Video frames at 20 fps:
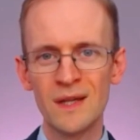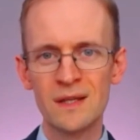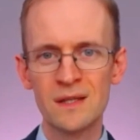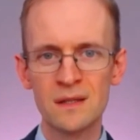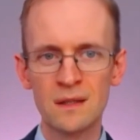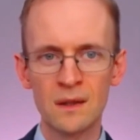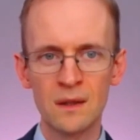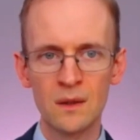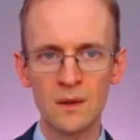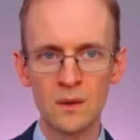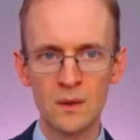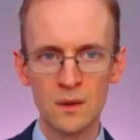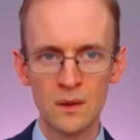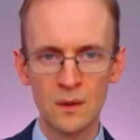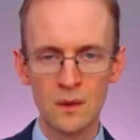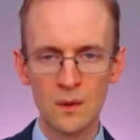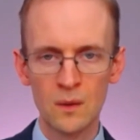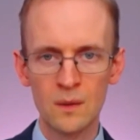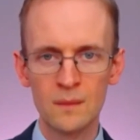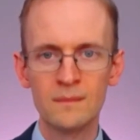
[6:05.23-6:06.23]
visa
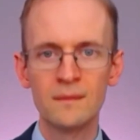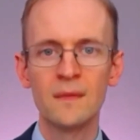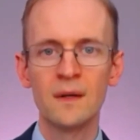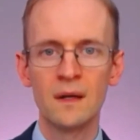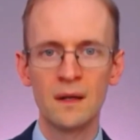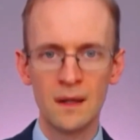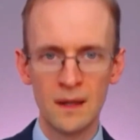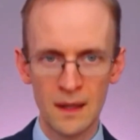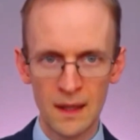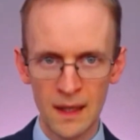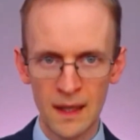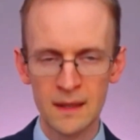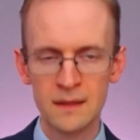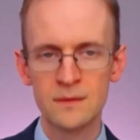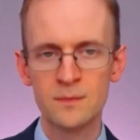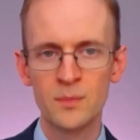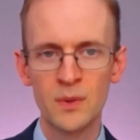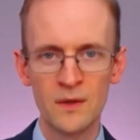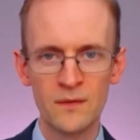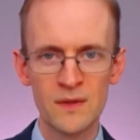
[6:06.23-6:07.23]

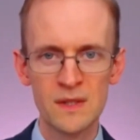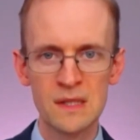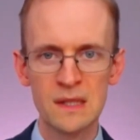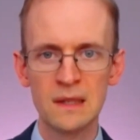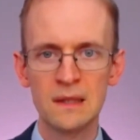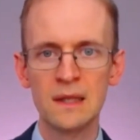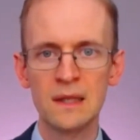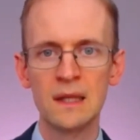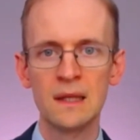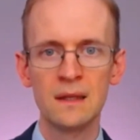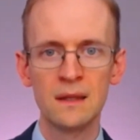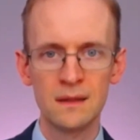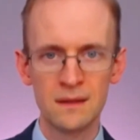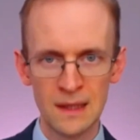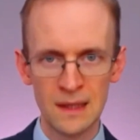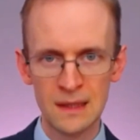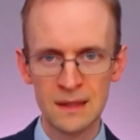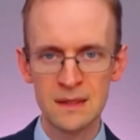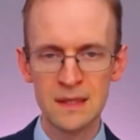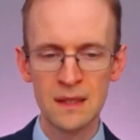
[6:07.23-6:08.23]
and previously
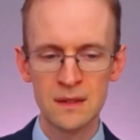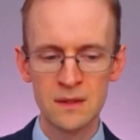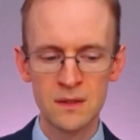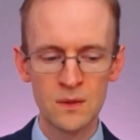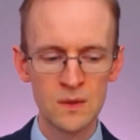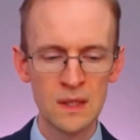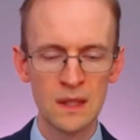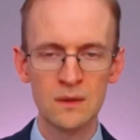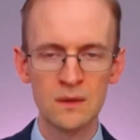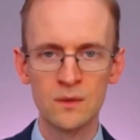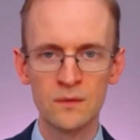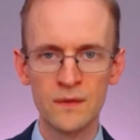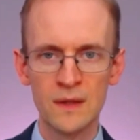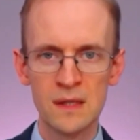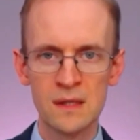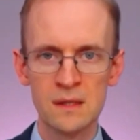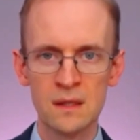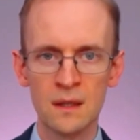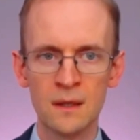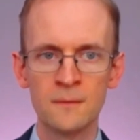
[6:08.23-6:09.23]
the Tier 2 general
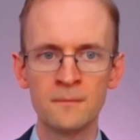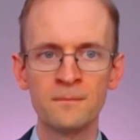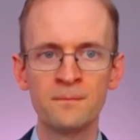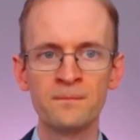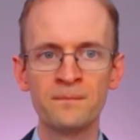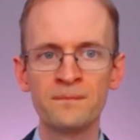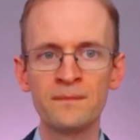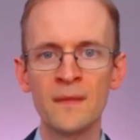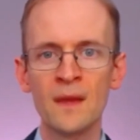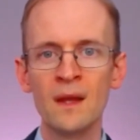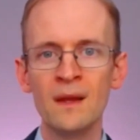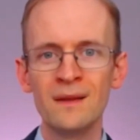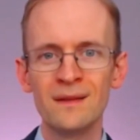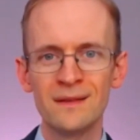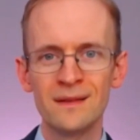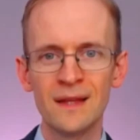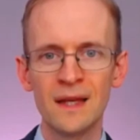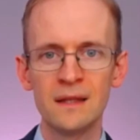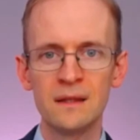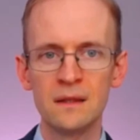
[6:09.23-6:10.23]
visa,
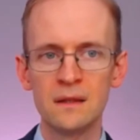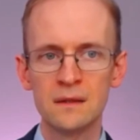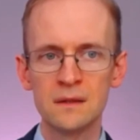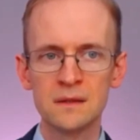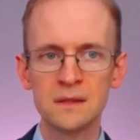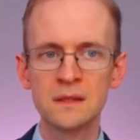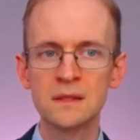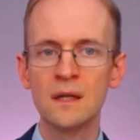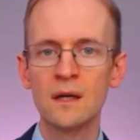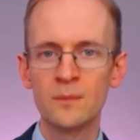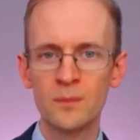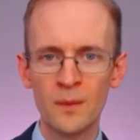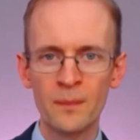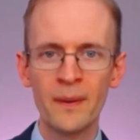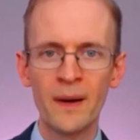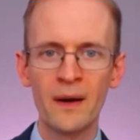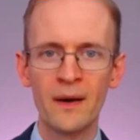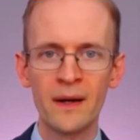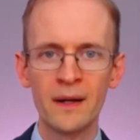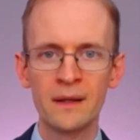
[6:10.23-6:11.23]
then start
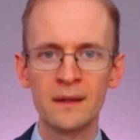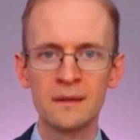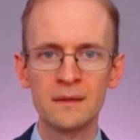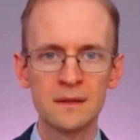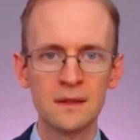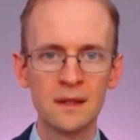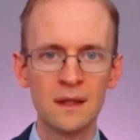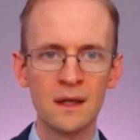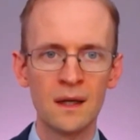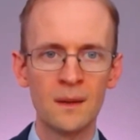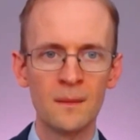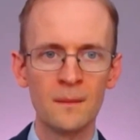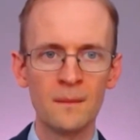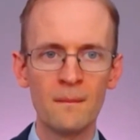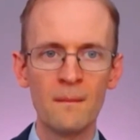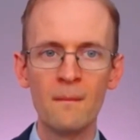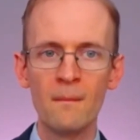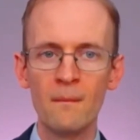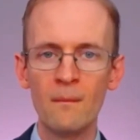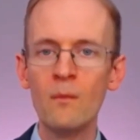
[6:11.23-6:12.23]
preparing
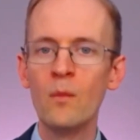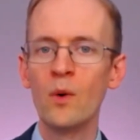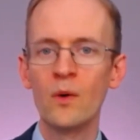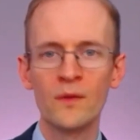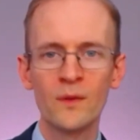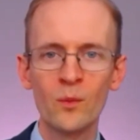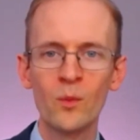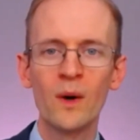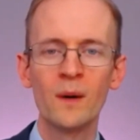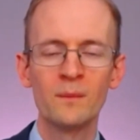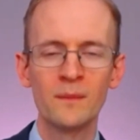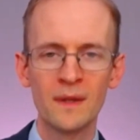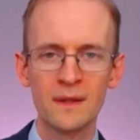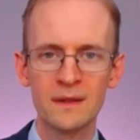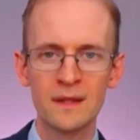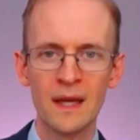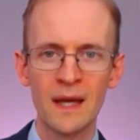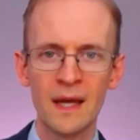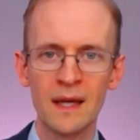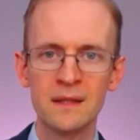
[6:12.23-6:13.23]
more than 1
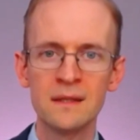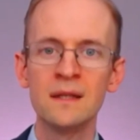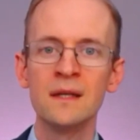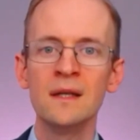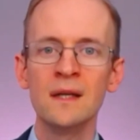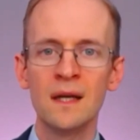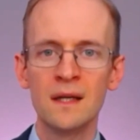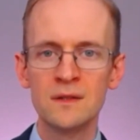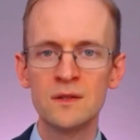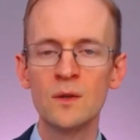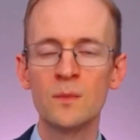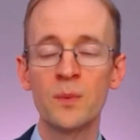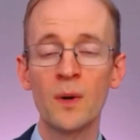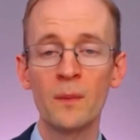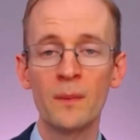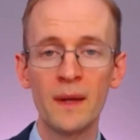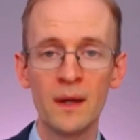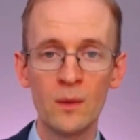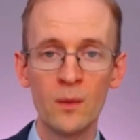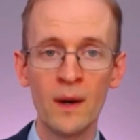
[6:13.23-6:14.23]
month ahead. As you're
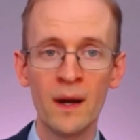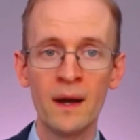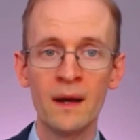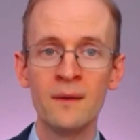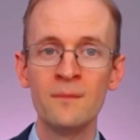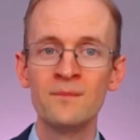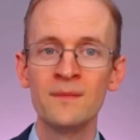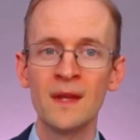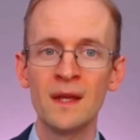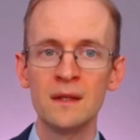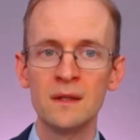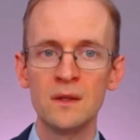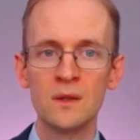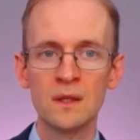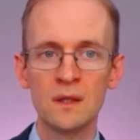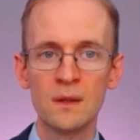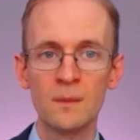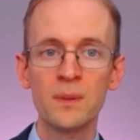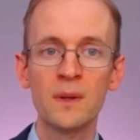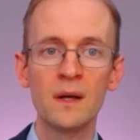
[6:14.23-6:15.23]
probably aware, you
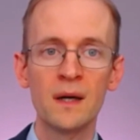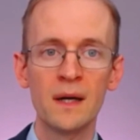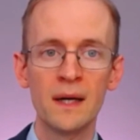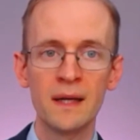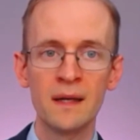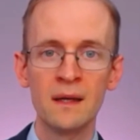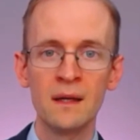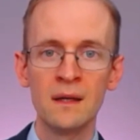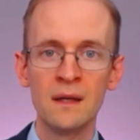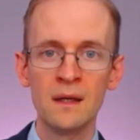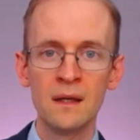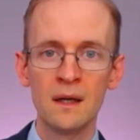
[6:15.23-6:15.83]
can apply